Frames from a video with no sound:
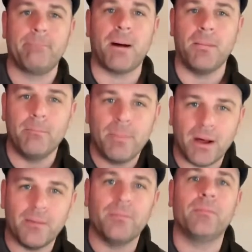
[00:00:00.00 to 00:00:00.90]
Bum
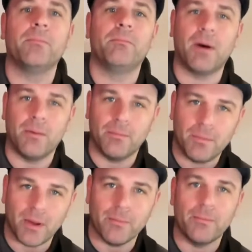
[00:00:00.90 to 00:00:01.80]
bum bum
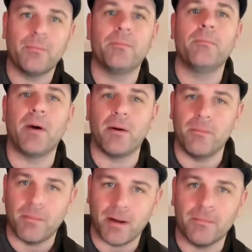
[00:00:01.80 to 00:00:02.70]
bum
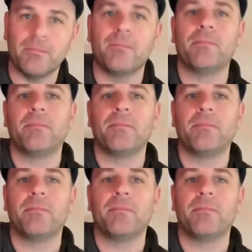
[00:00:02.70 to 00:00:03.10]
bum bum.